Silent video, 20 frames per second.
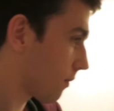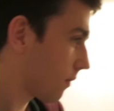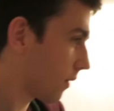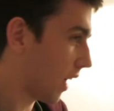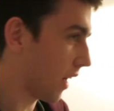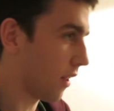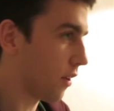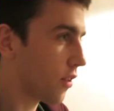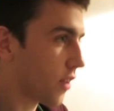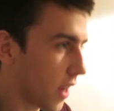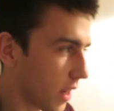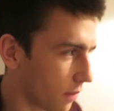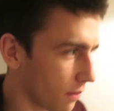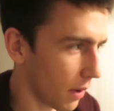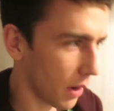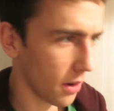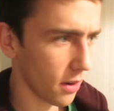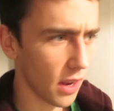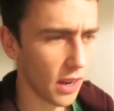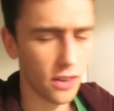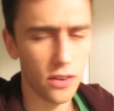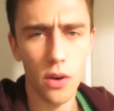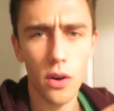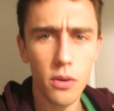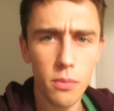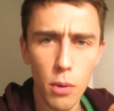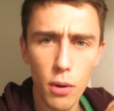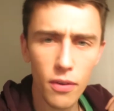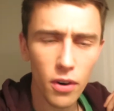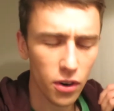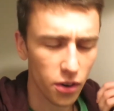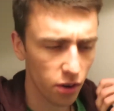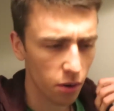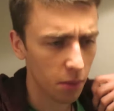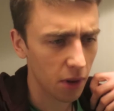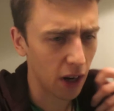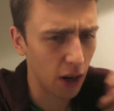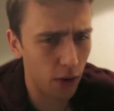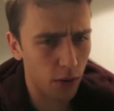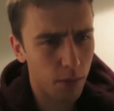yeah, those tests, yeah, so I was moving on to
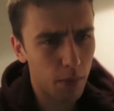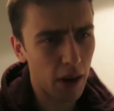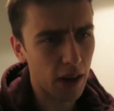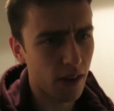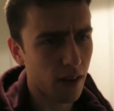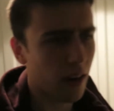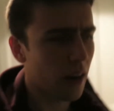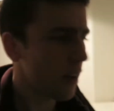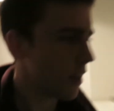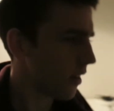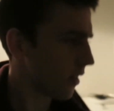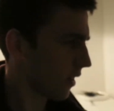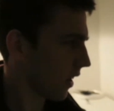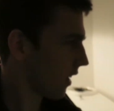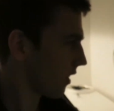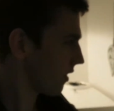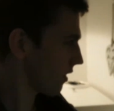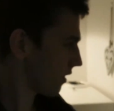something else basically because that